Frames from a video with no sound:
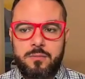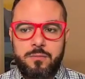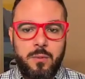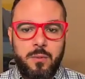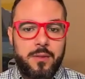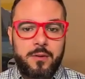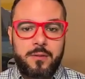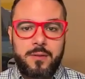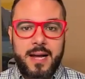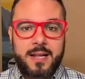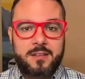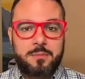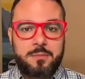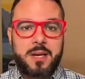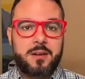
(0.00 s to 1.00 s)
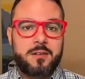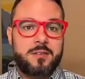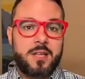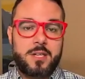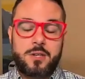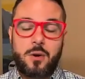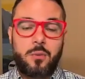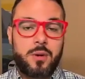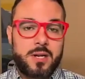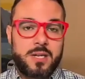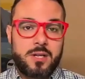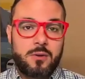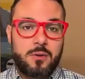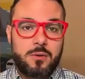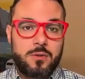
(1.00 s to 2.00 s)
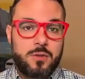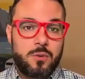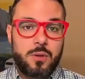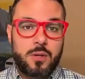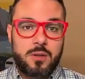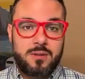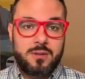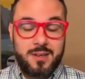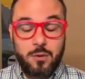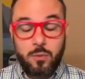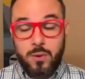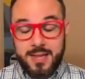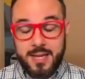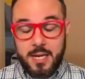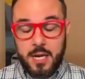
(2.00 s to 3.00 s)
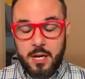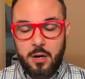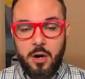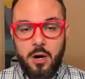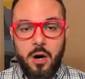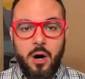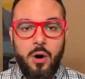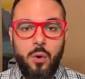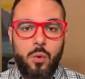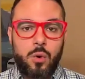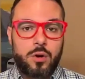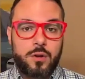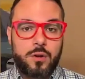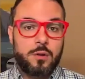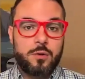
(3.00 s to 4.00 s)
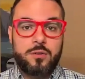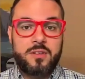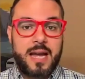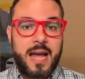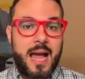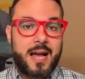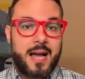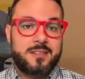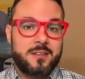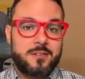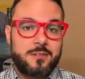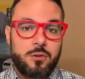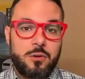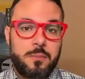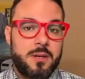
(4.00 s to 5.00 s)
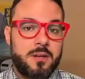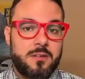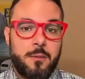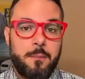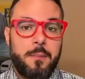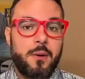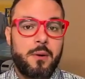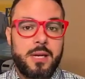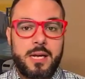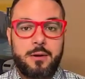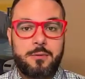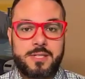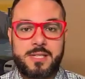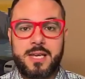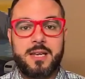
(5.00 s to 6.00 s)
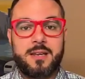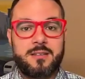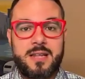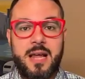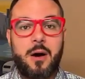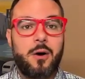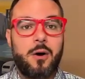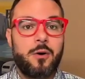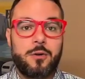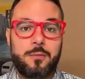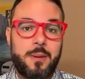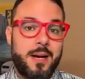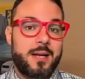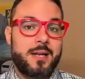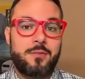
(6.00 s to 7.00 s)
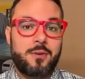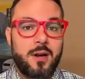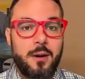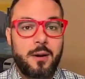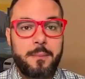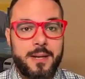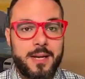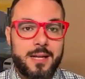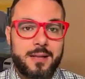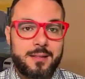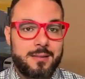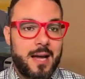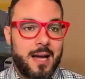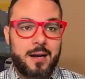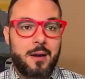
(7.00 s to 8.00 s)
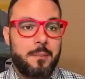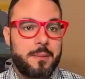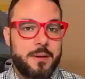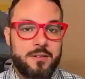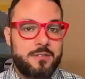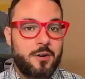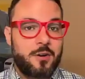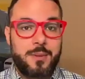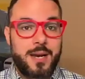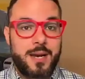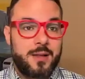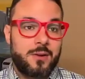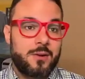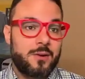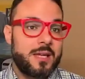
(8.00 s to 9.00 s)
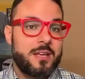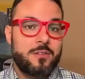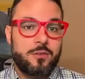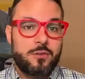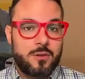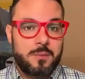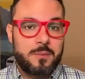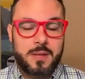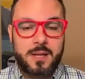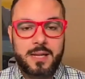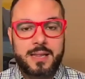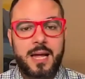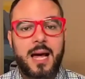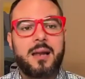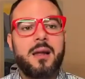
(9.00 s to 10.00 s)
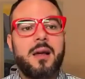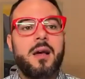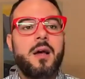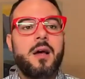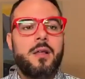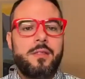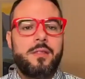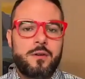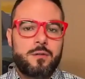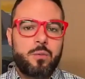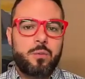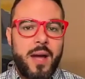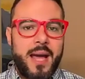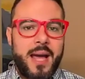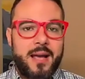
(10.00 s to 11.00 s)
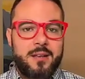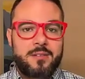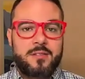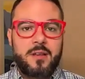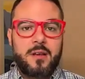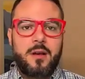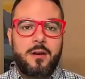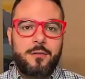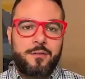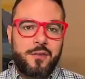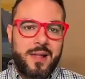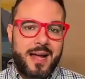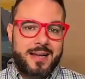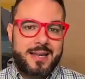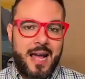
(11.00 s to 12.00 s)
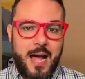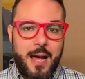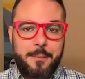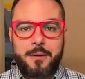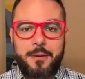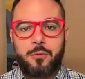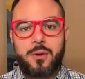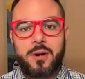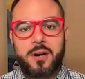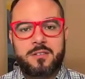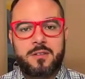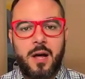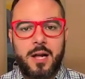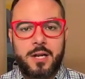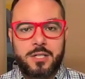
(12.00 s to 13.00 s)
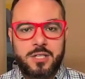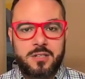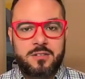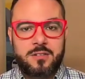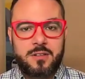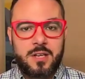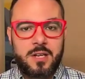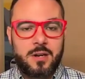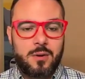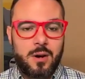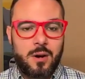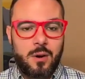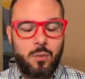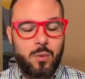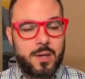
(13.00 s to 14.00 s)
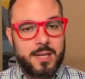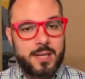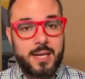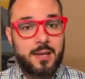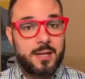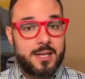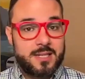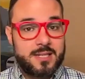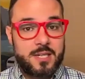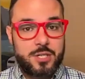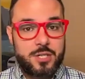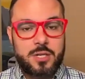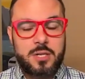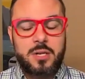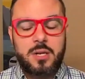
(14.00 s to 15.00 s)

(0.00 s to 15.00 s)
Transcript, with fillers: Whether that's because they don't want to deal deal, deal with it at all, or they're losing access to it because the building it was in is now owned by a different company, and that company is terminating their lease or something like that. There's ways for that to happen where it's not just you know a, a willy nilly decision.